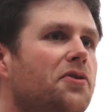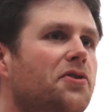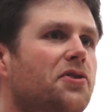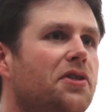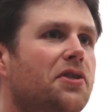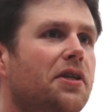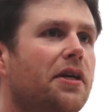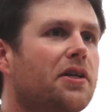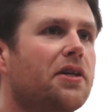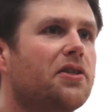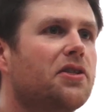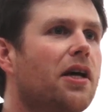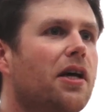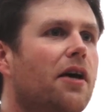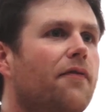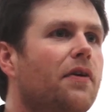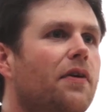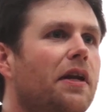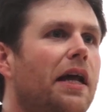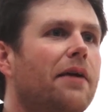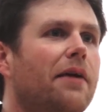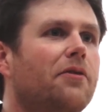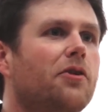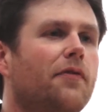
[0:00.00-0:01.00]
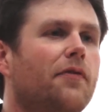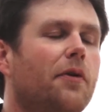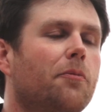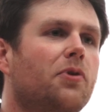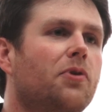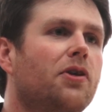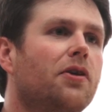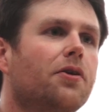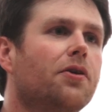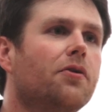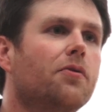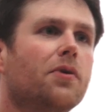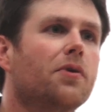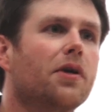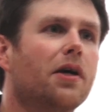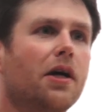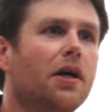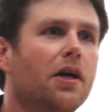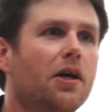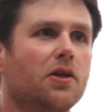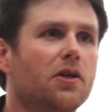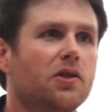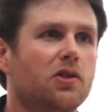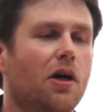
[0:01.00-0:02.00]
CXF, and ActiveMQ.
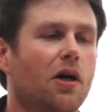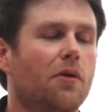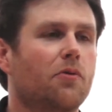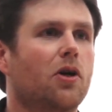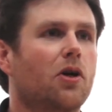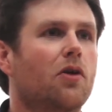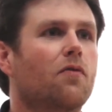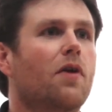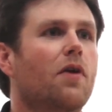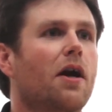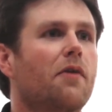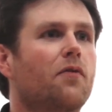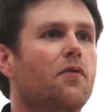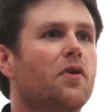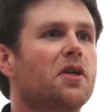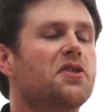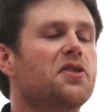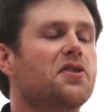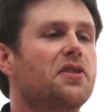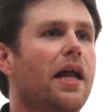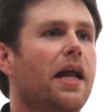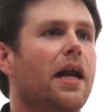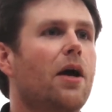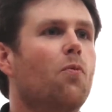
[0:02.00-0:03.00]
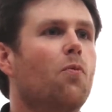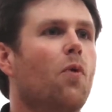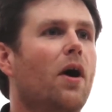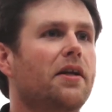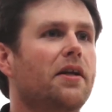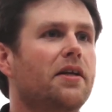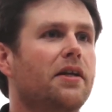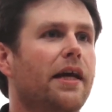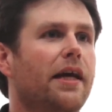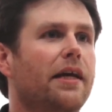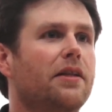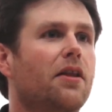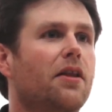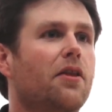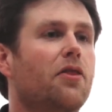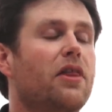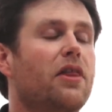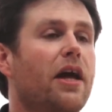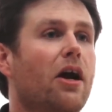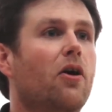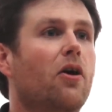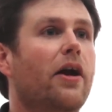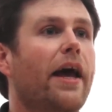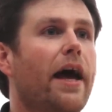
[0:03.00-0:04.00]
So I'm going to reference that I want to get
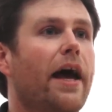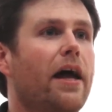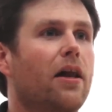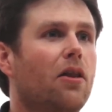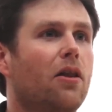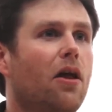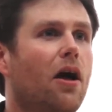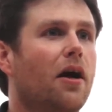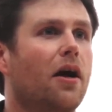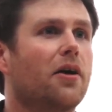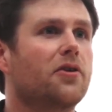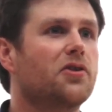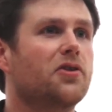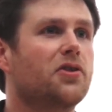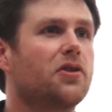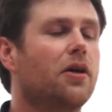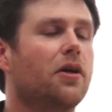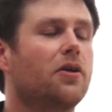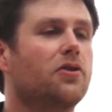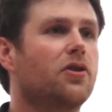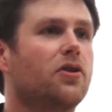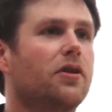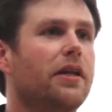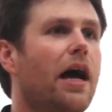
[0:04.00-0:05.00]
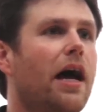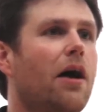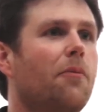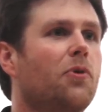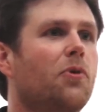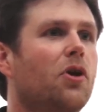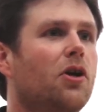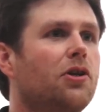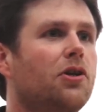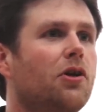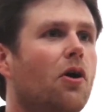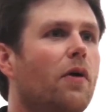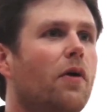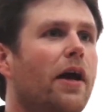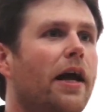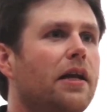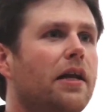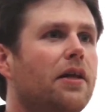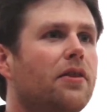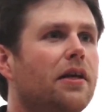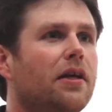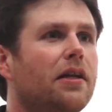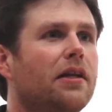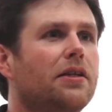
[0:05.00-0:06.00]
their catalogs. So now I'm going to know
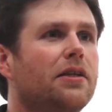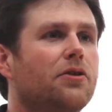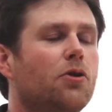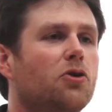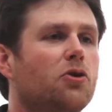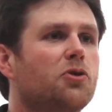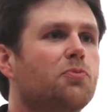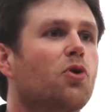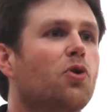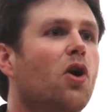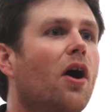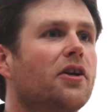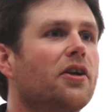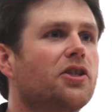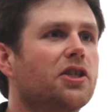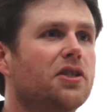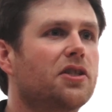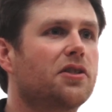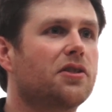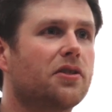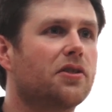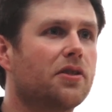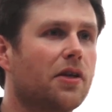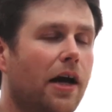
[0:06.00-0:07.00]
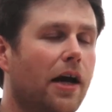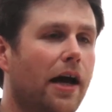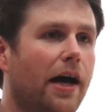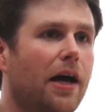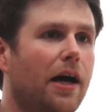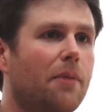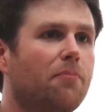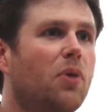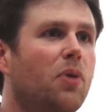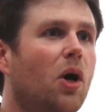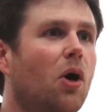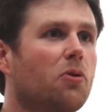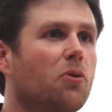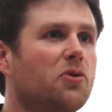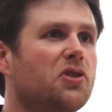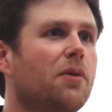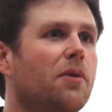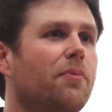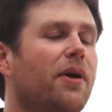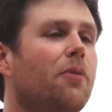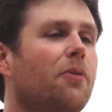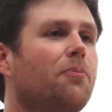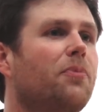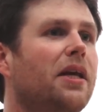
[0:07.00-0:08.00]
anything that those projects post
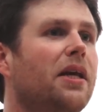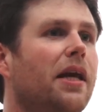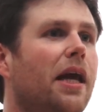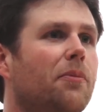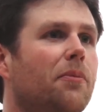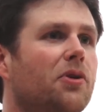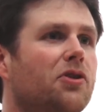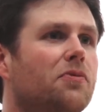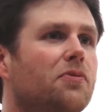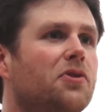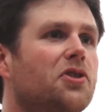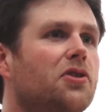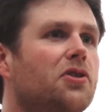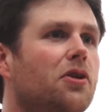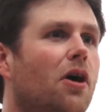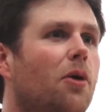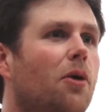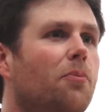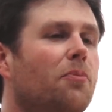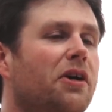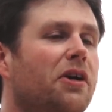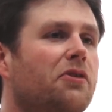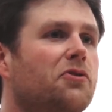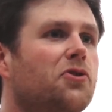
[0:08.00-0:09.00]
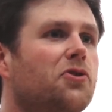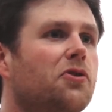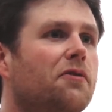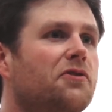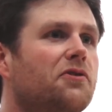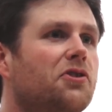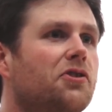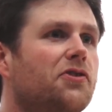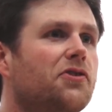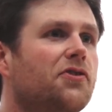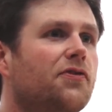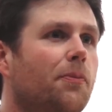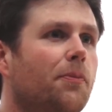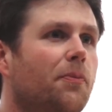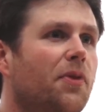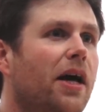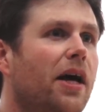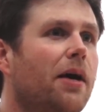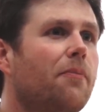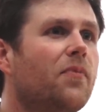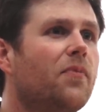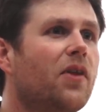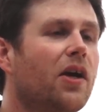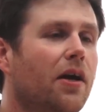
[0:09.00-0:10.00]
about being able to install microservices from
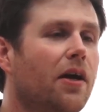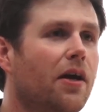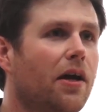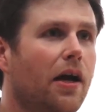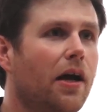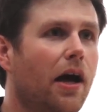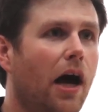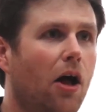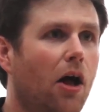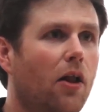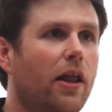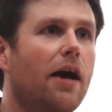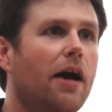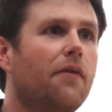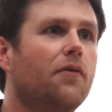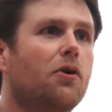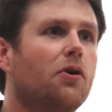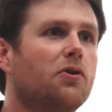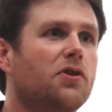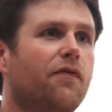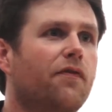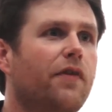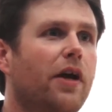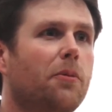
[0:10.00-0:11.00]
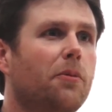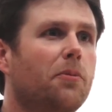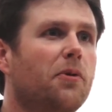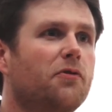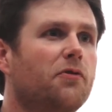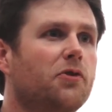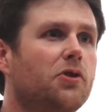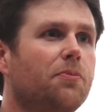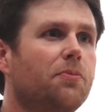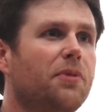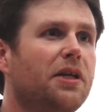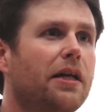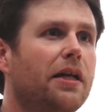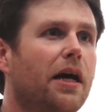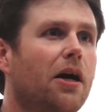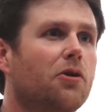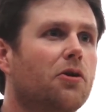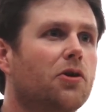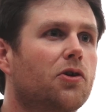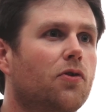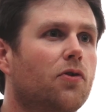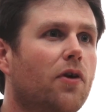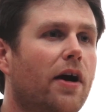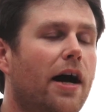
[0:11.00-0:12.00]
them. I'll have those available to me now
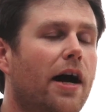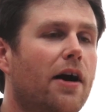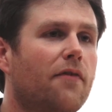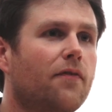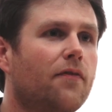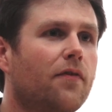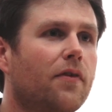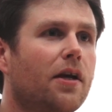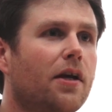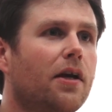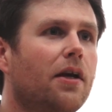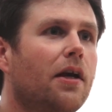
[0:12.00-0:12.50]
in Karaf.